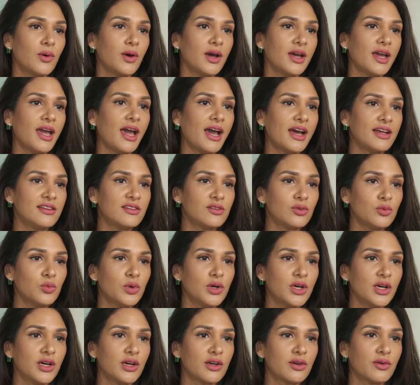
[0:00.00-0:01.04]
I had to
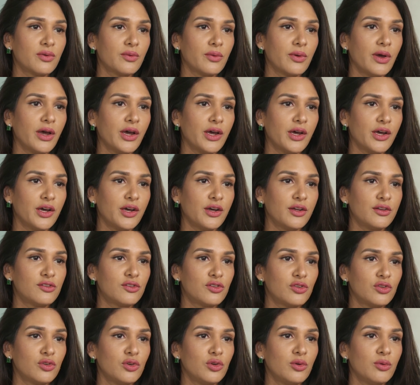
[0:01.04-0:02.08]
work
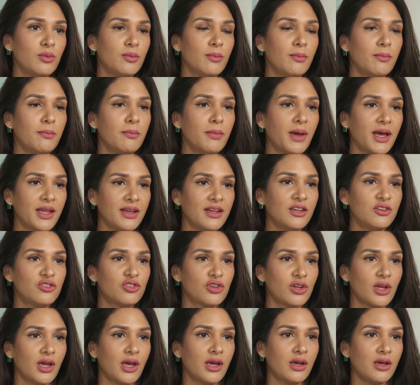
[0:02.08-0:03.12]
to
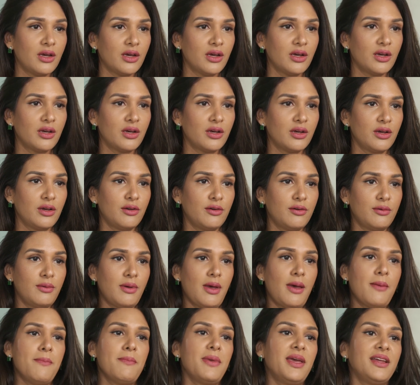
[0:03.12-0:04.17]
manage
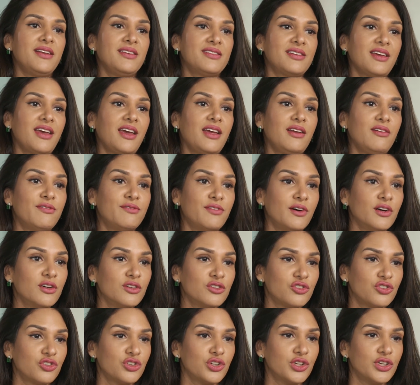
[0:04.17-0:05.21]
and maintain
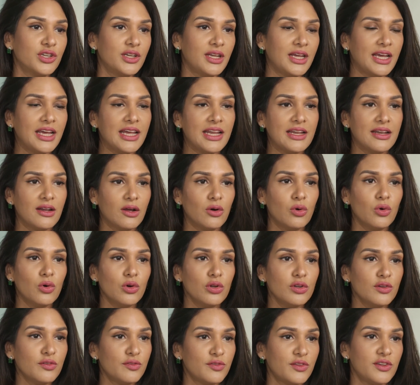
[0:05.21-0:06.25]
function in
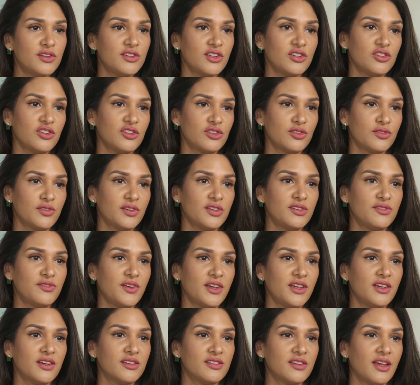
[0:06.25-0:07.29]
all of the digits of his
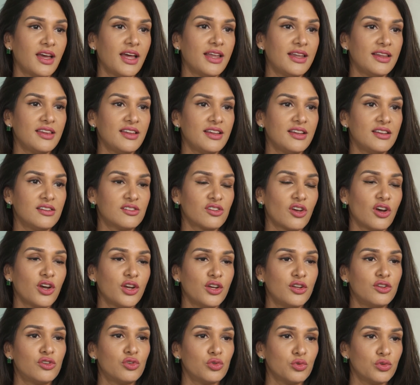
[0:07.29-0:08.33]
fingers and the
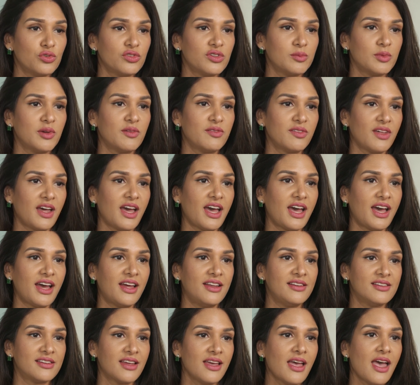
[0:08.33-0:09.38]
entire dorsum of the
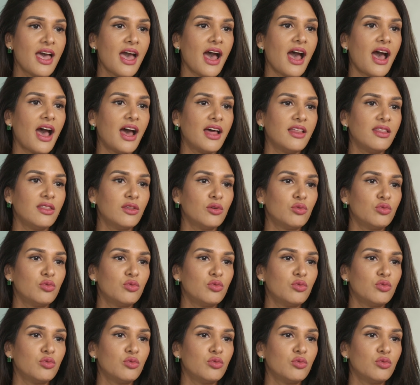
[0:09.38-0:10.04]
hand and the